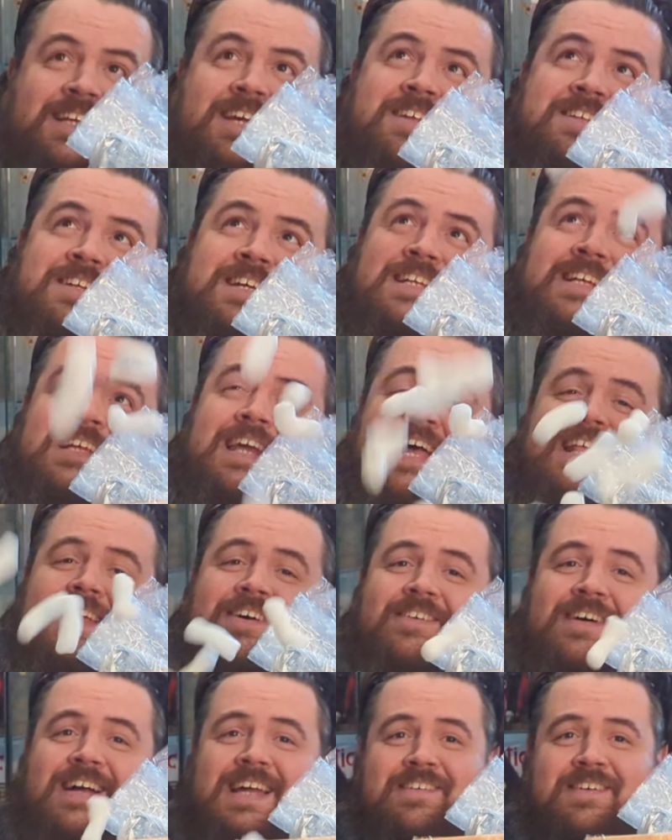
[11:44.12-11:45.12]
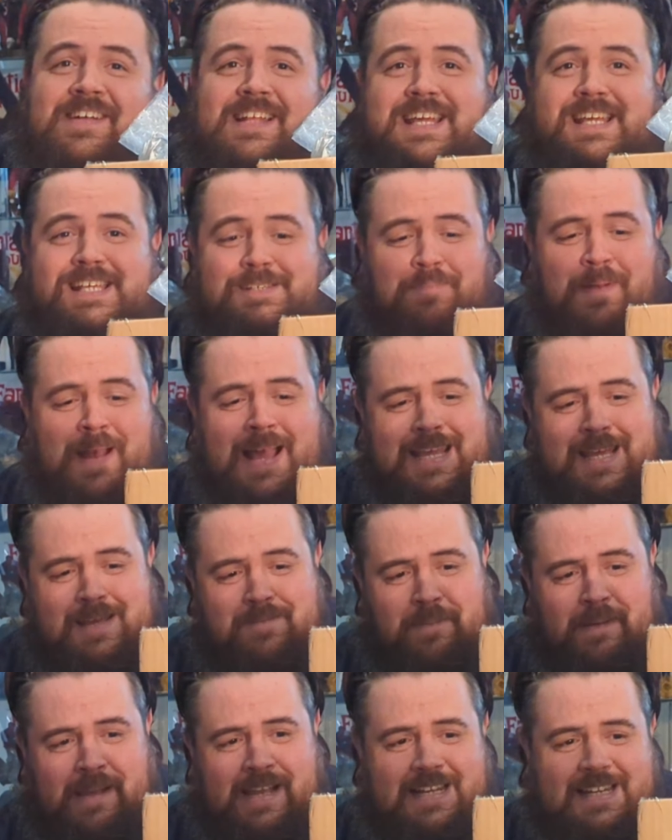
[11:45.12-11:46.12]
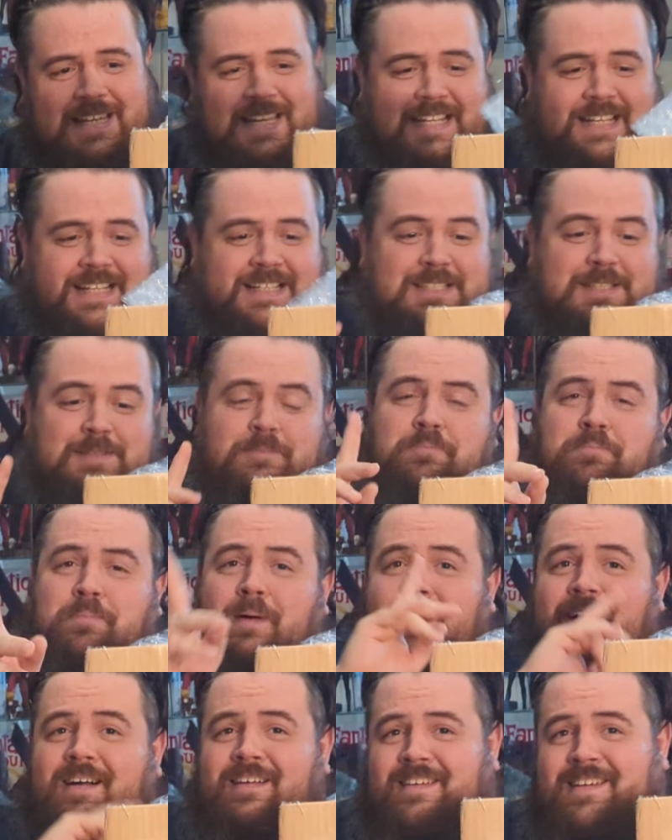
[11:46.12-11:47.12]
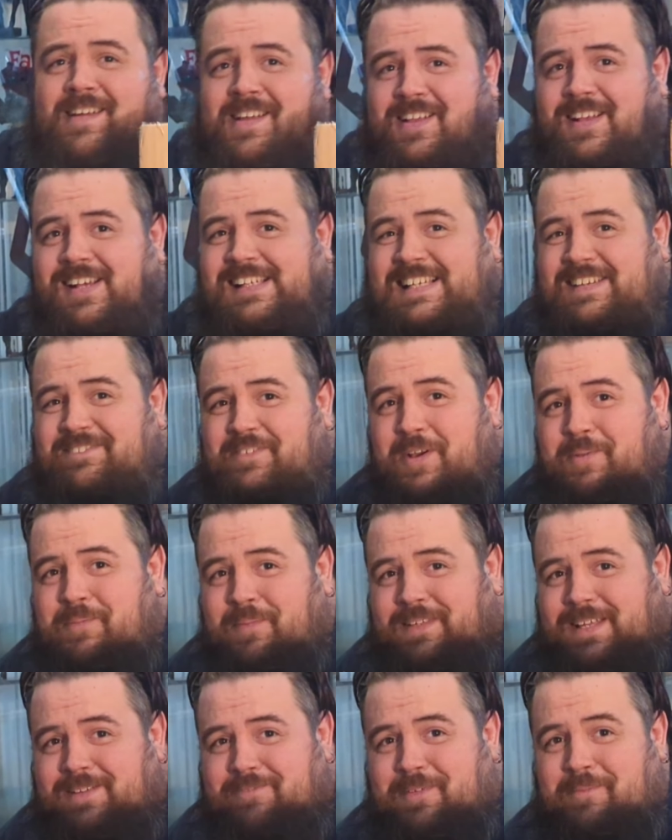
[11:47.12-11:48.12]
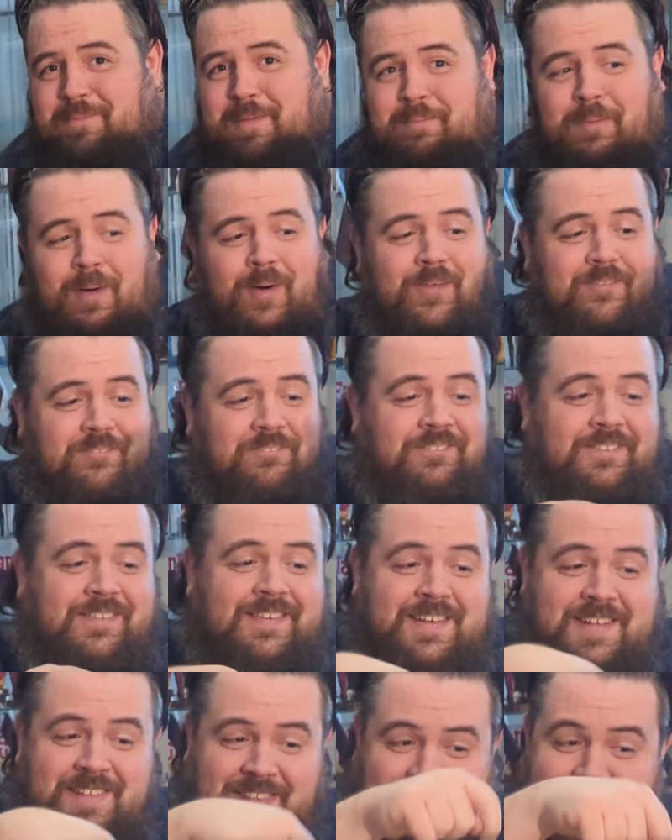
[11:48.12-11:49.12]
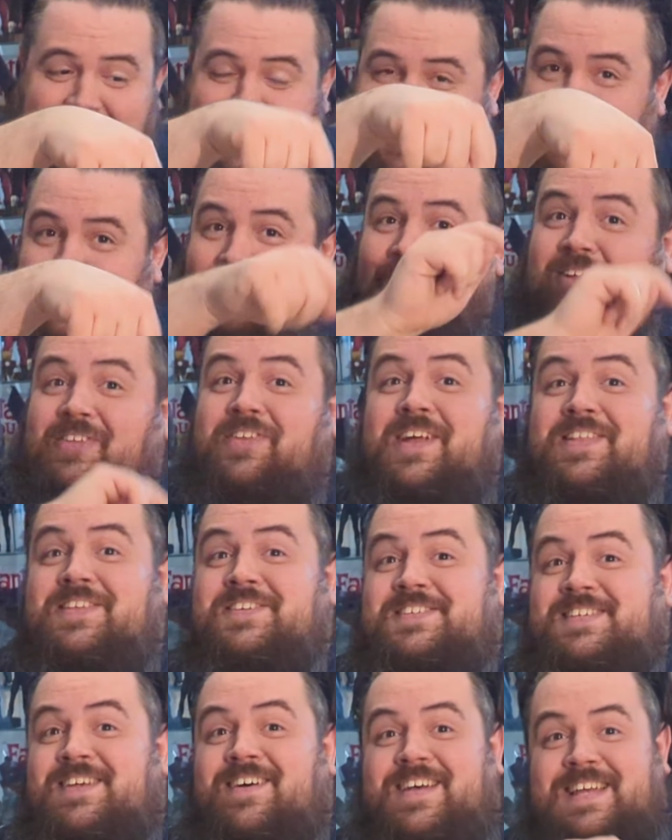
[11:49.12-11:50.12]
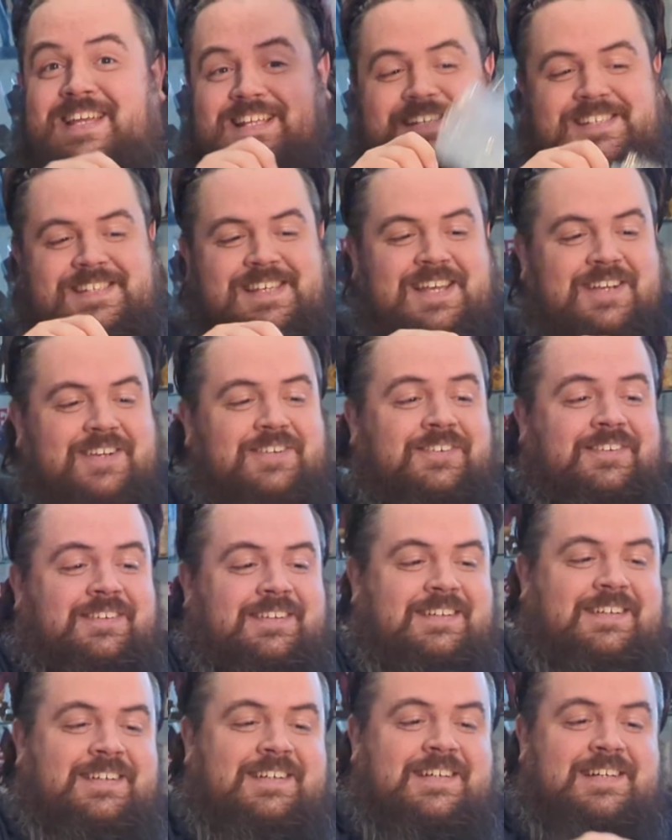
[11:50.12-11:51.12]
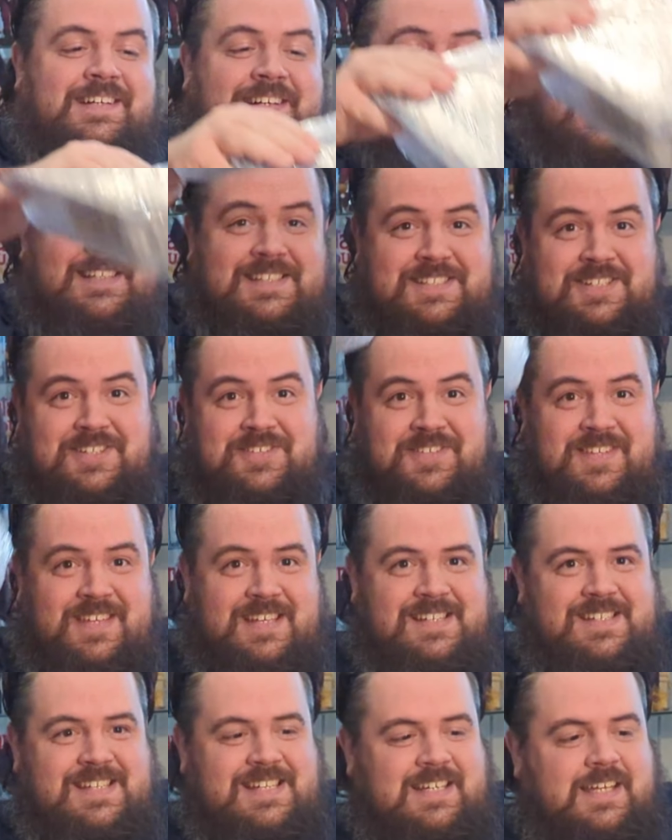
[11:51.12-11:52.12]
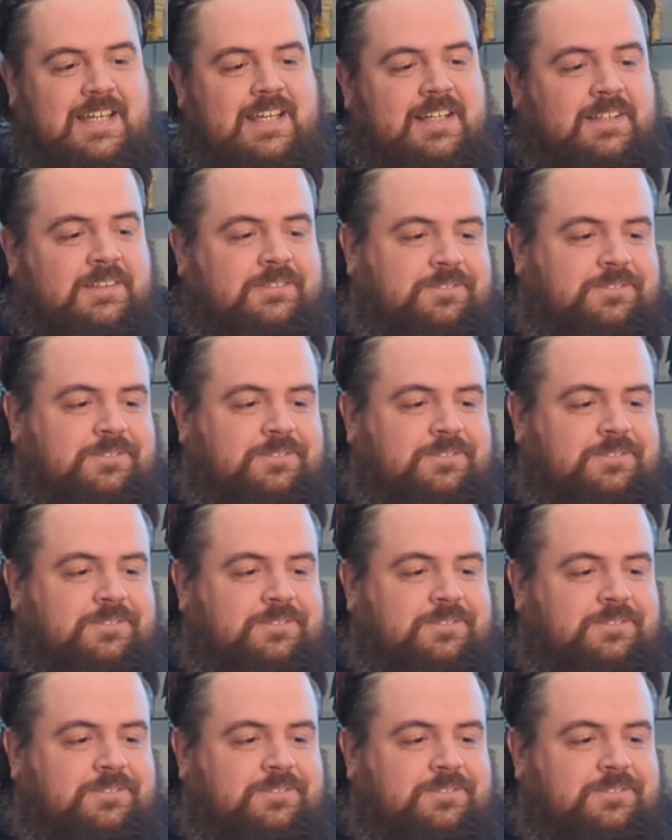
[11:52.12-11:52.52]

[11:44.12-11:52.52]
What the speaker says: You didn't get away with this packing peanuts, but because I've opened it from the bottom, they're actually all on the other side. So there's two things in here.